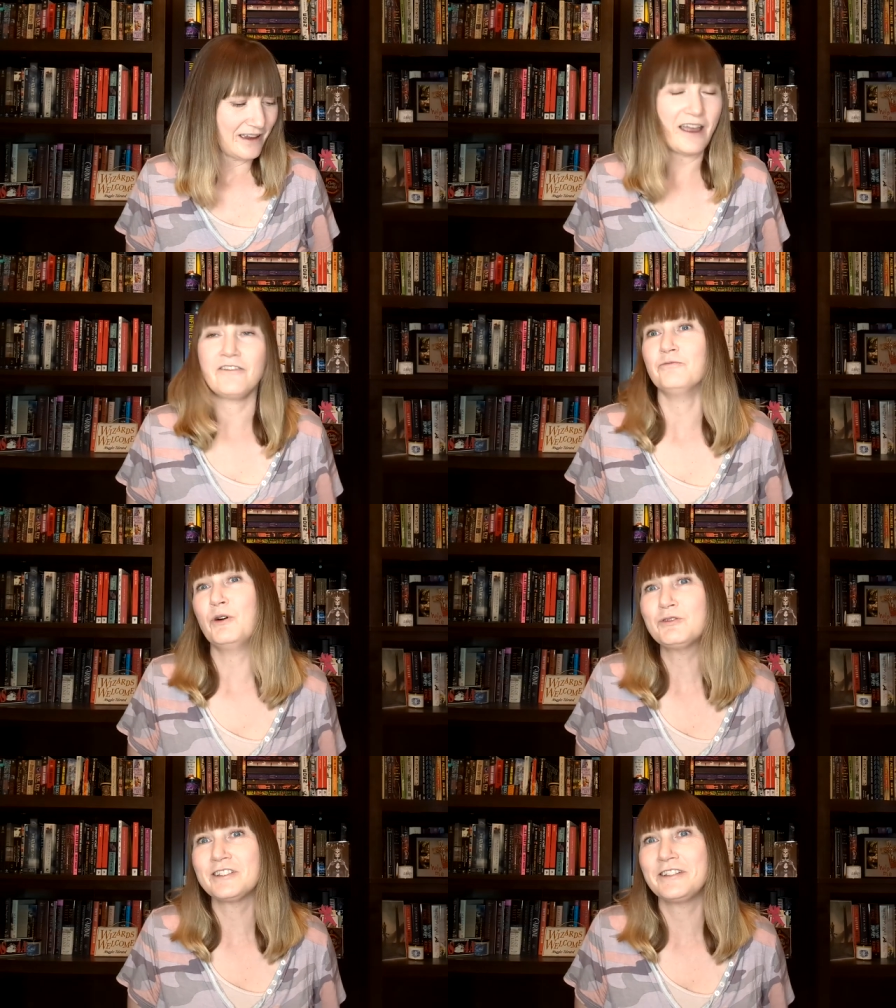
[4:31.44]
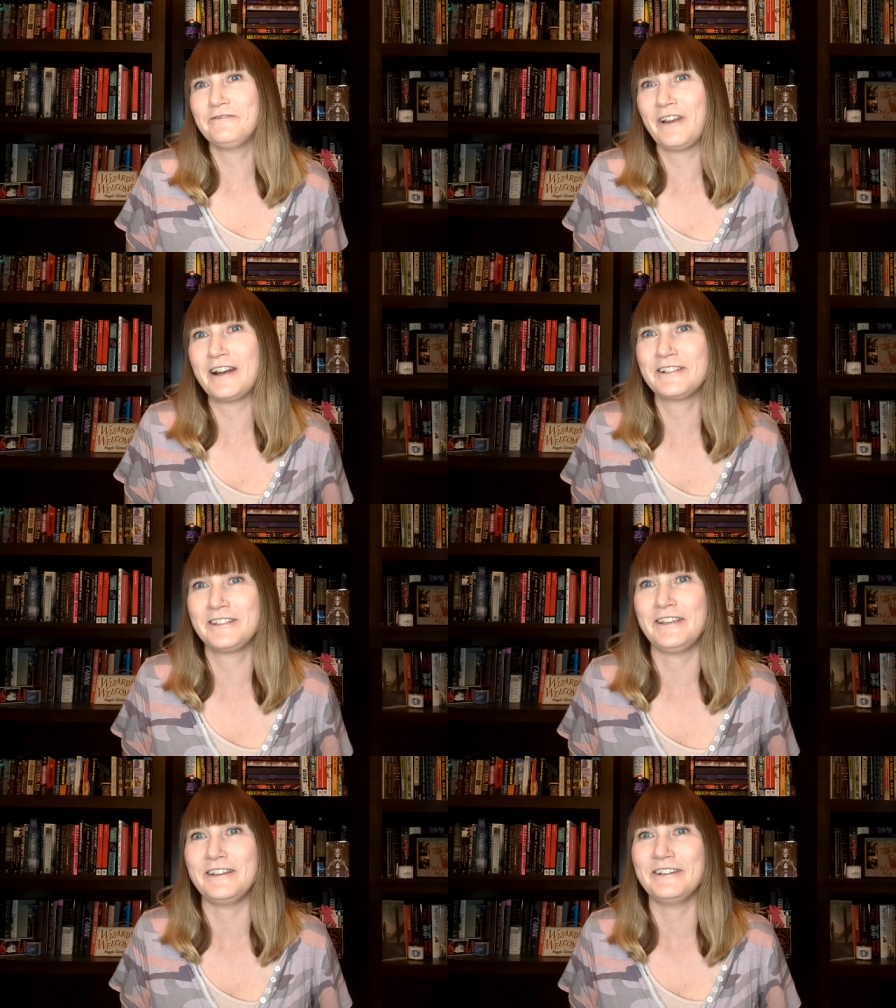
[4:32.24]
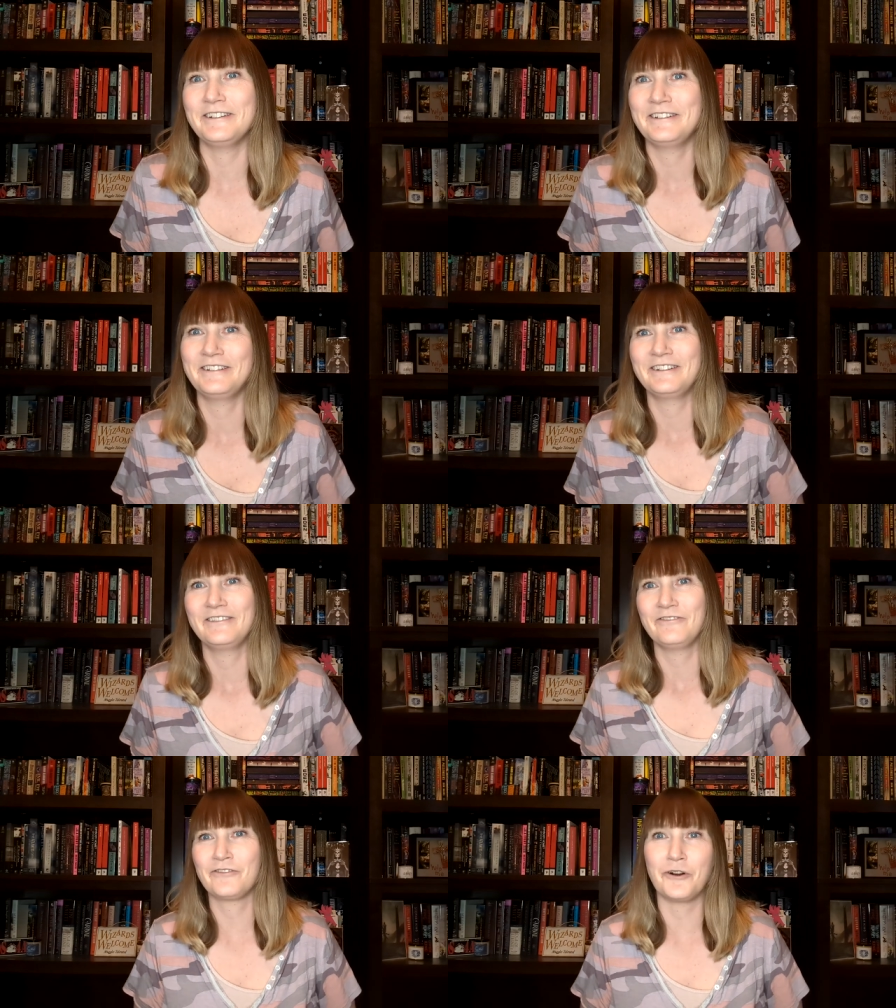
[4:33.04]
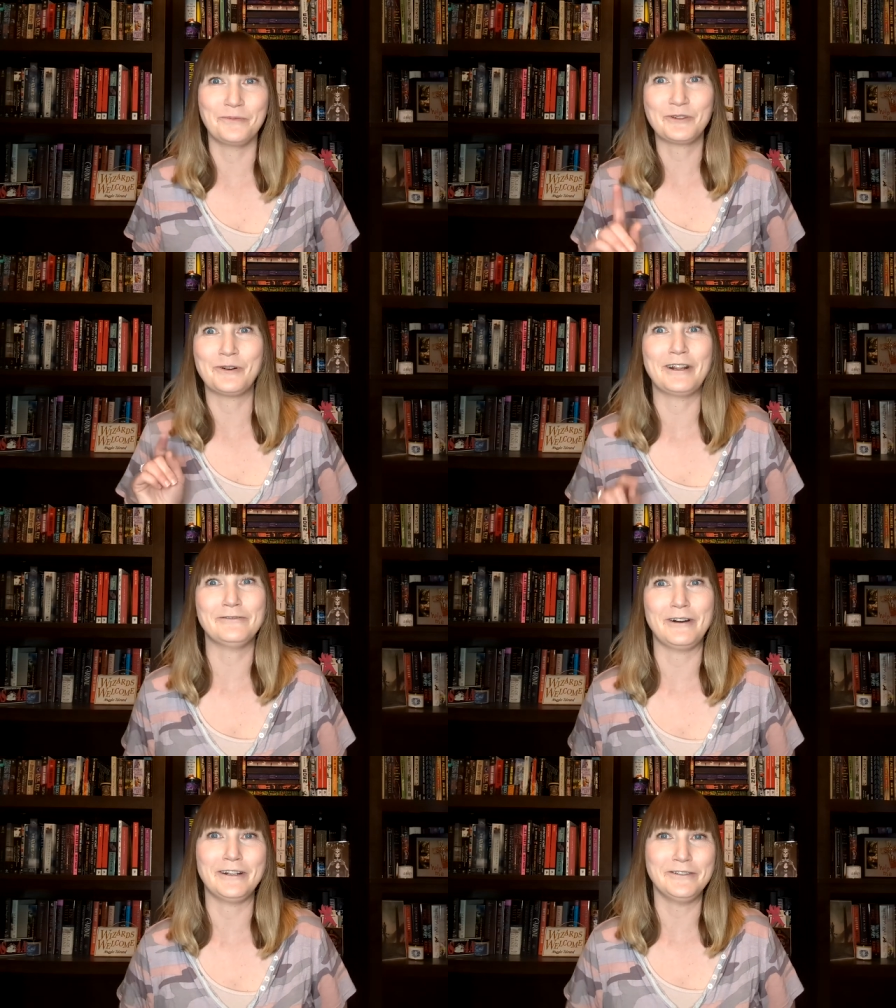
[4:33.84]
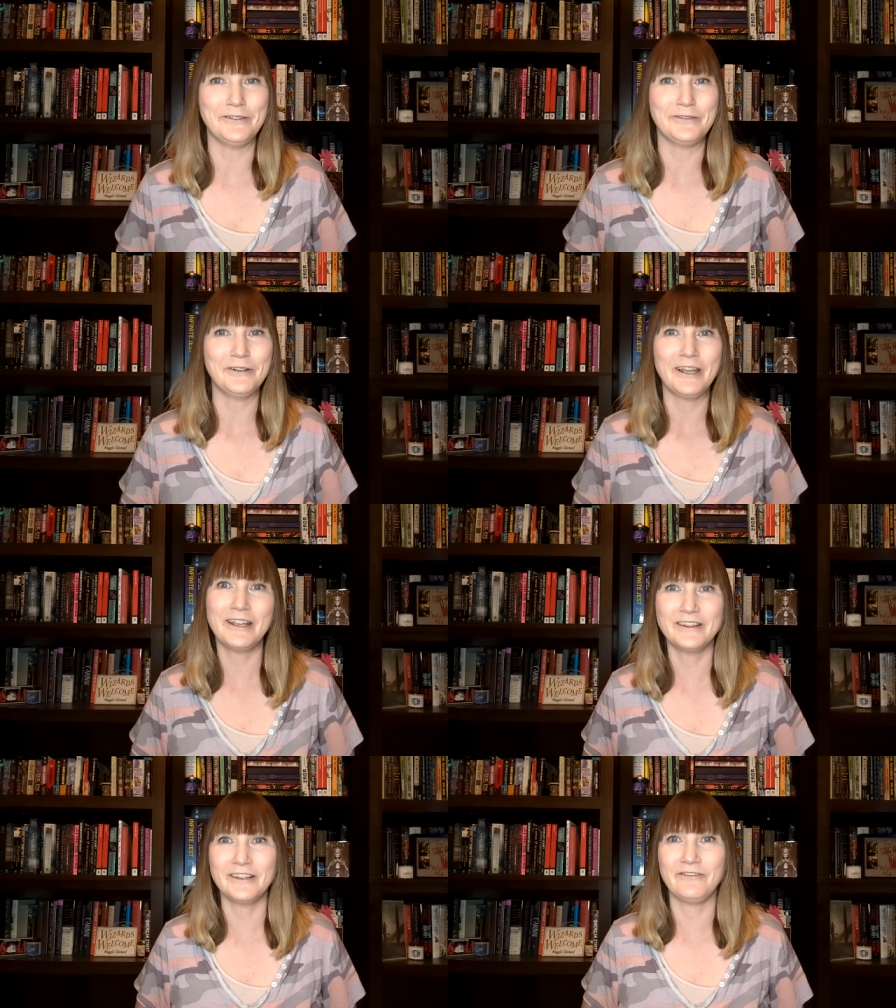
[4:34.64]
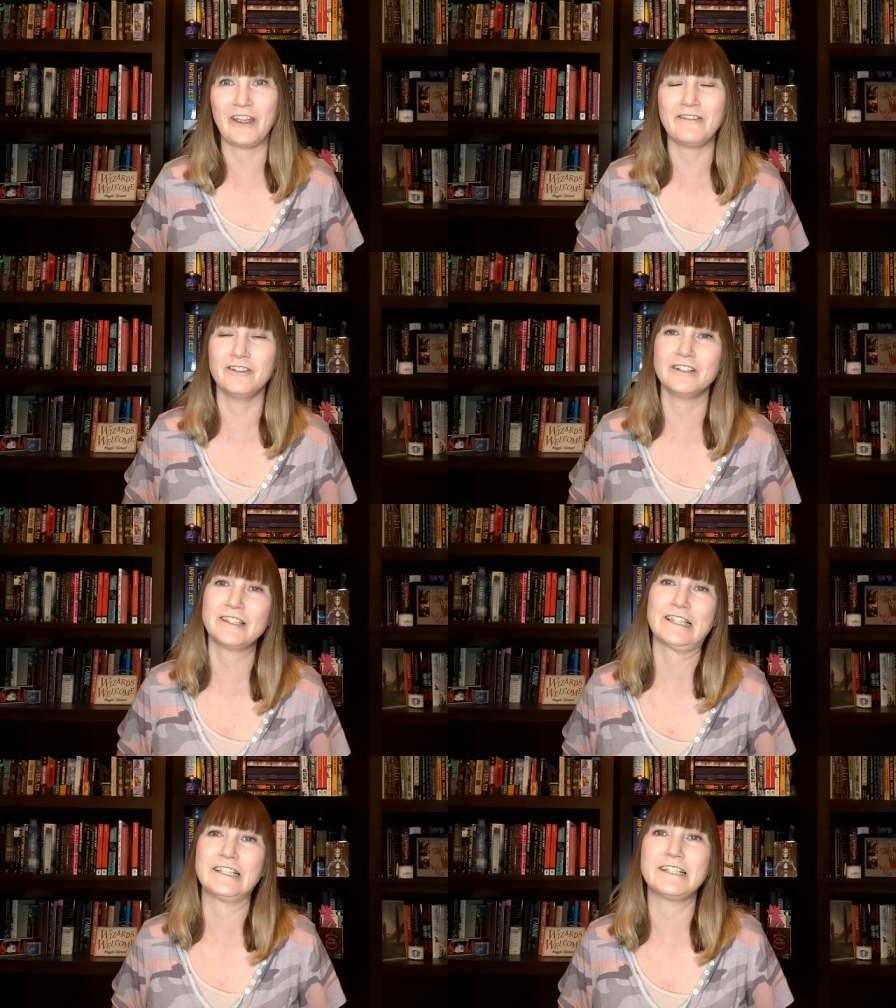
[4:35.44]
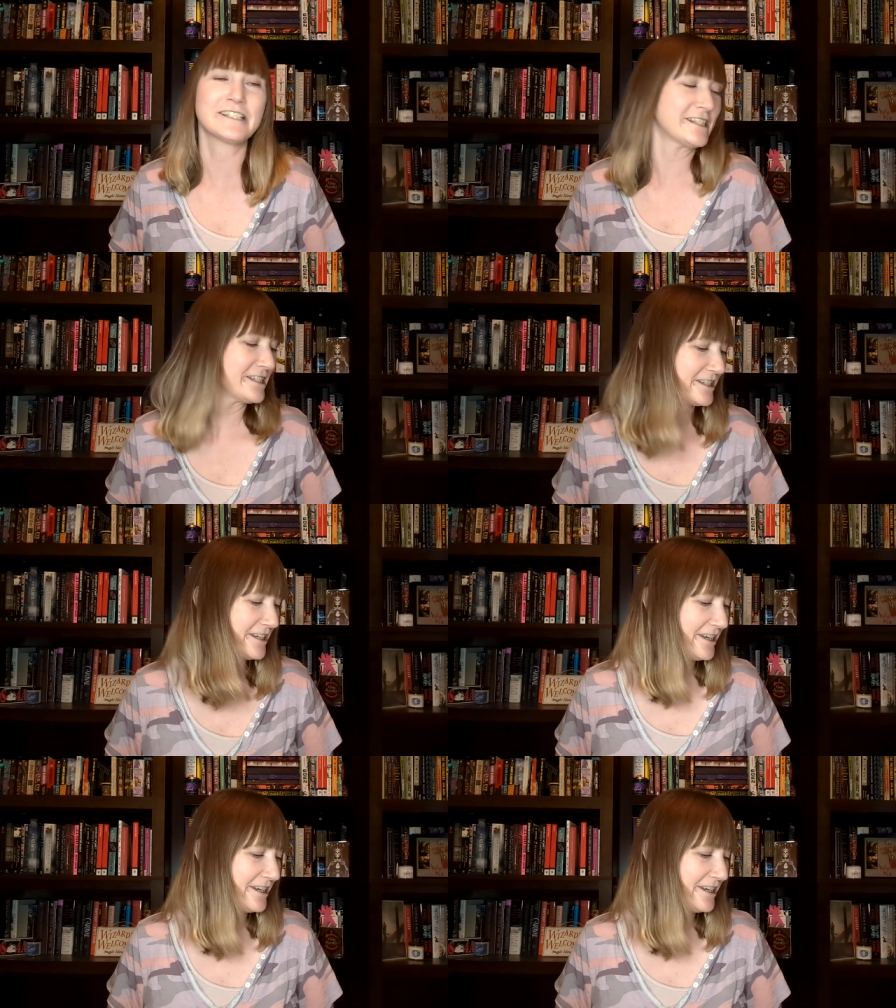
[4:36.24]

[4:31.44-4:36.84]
I have mostly fantasy from 2022 hitting the favorites list,